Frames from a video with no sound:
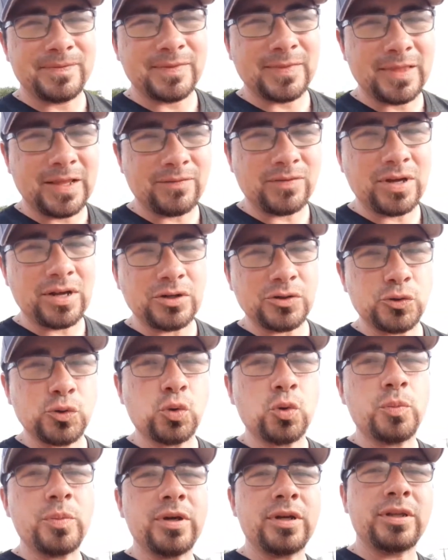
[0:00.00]
I've got a
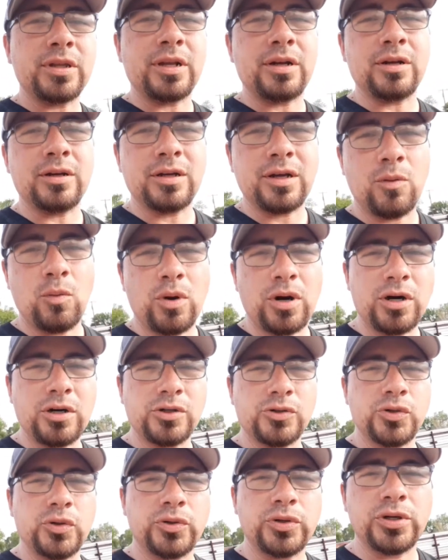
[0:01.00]
short bed that I, I wanted to
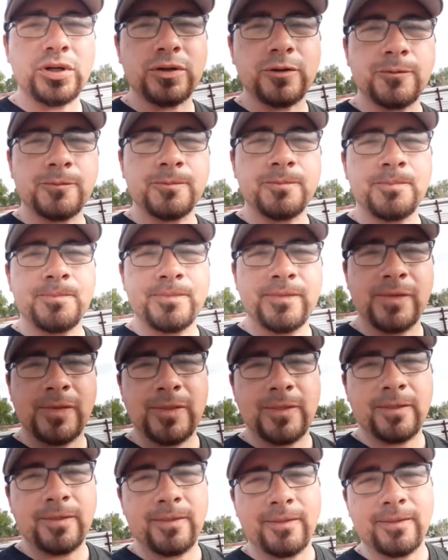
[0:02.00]
show y'all.
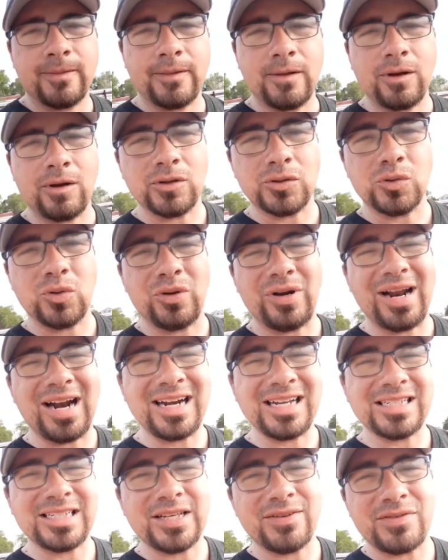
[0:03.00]
Also a
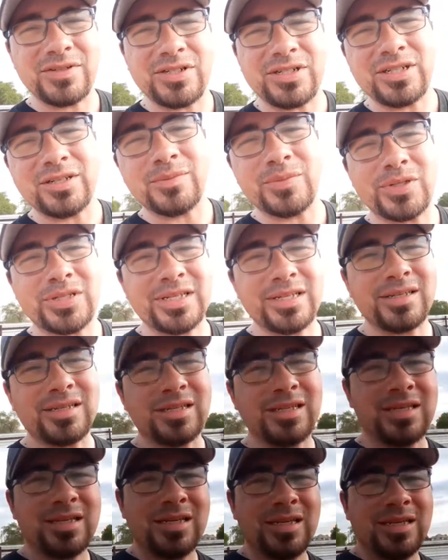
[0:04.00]
97 GMC
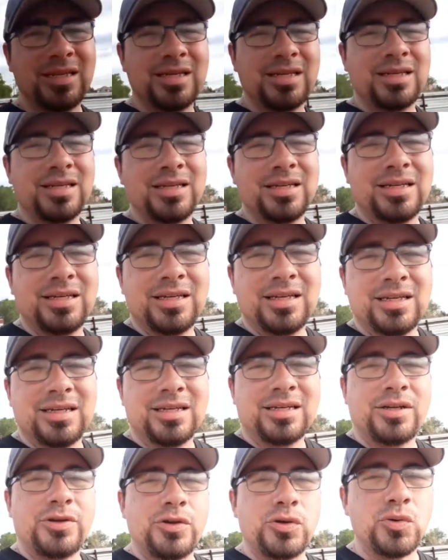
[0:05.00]

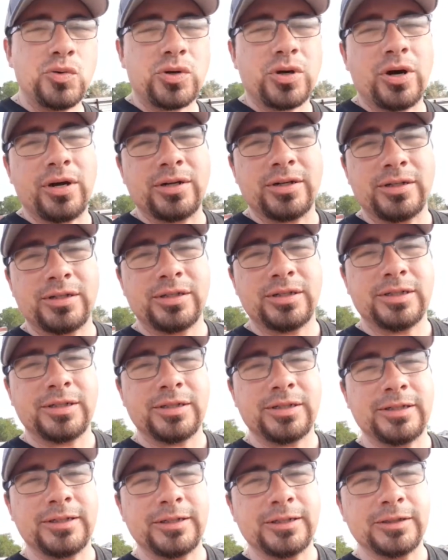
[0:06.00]
Yukon.
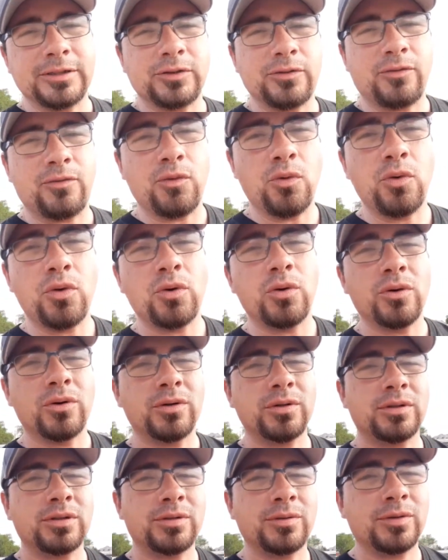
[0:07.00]
Uh, it's a four door.
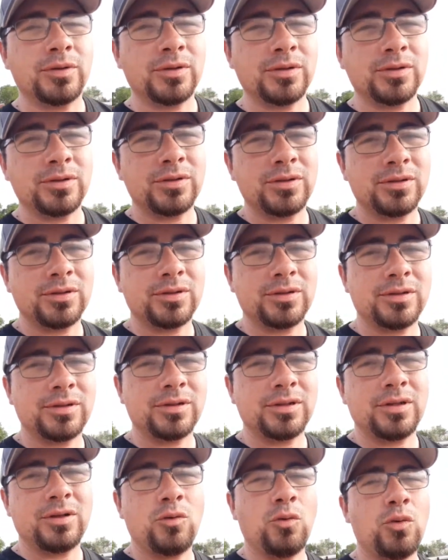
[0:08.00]

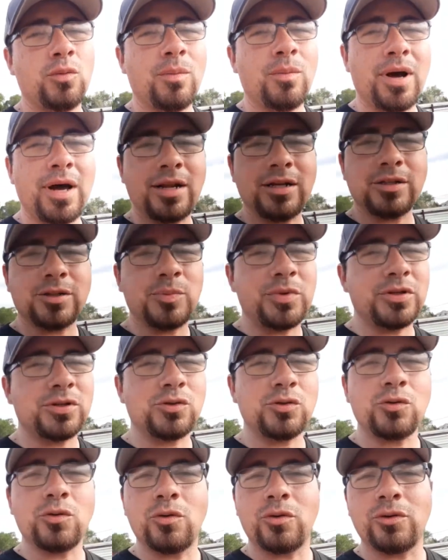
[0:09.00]
Wouldn't mind it to be a
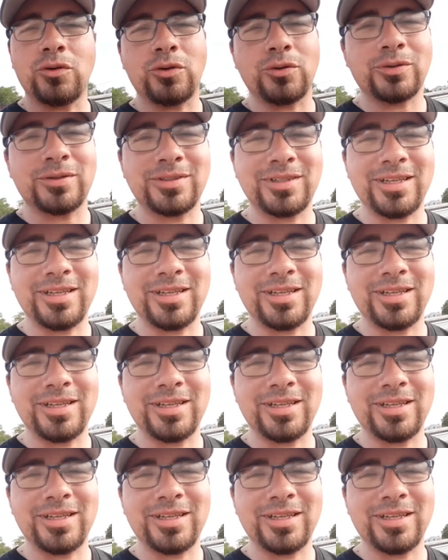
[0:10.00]
two door though.